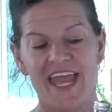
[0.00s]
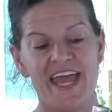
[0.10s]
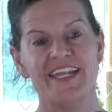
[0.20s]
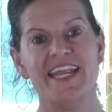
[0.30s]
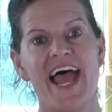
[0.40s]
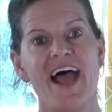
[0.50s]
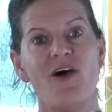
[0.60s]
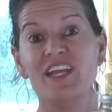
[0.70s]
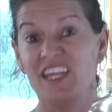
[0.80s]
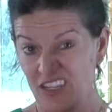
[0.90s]
And
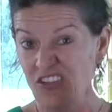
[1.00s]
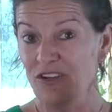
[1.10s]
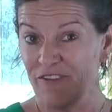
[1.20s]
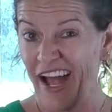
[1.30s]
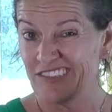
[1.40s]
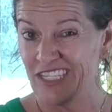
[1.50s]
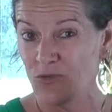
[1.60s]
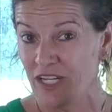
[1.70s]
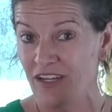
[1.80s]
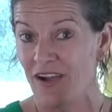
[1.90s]
now in your fasting
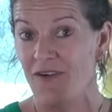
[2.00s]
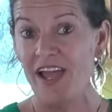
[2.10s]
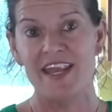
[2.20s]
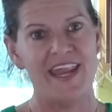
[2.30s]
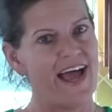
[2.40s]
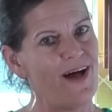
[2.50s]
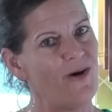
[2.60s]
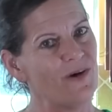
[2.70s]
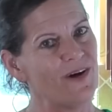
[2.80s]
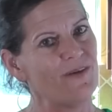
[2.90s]
window, and now
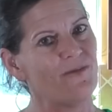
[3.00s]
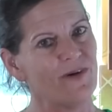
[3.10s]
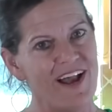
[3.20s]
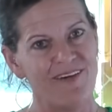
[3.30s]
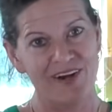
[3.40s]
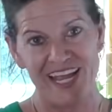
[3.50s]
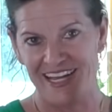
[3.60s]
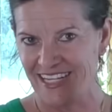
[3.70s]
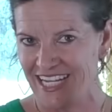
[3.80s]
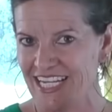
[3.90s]
we're
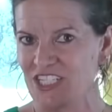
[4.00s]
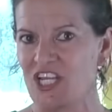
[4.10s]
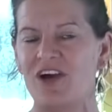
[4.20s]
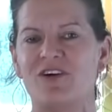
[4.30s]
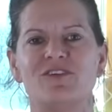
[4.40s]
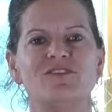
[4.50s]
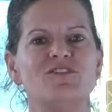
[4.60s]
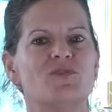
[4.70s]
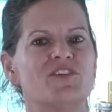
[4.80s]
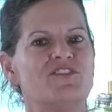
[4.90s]
getting
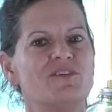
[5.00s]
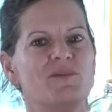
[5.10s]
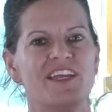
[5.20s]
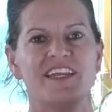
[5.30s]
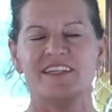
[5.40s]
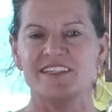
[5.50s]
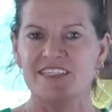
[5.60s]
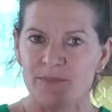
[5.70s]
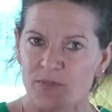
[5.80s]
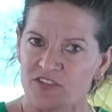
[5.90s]
ketones, we're stimulating a
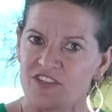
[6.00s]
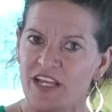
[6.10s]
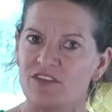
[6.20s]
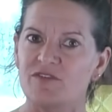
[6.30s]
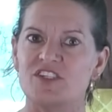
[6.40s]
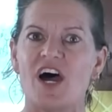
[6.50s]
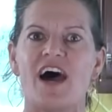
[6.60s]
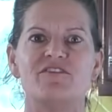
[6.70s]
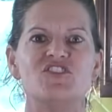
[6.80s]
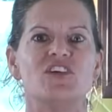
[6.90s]
deeper sense of
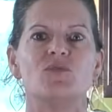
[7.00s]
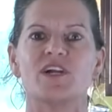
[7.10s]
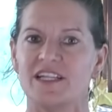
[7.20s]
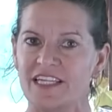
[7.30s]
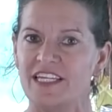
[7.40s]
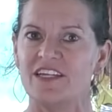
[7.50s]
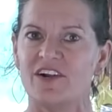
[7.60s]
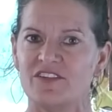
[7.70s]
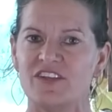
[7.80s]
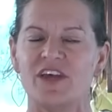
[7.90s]
autophagy, we're cleaning
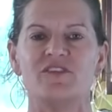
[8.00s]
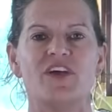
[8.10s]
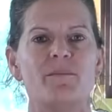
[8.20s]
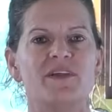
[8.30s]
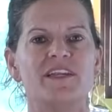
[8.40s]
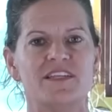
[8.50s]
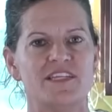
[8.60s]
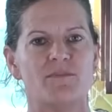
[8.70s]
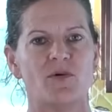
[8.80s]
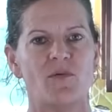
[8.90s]
ourselves up in a
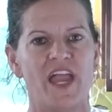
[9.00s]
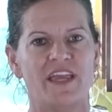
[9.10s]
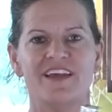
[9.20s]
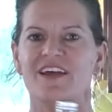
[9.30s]
deeper way.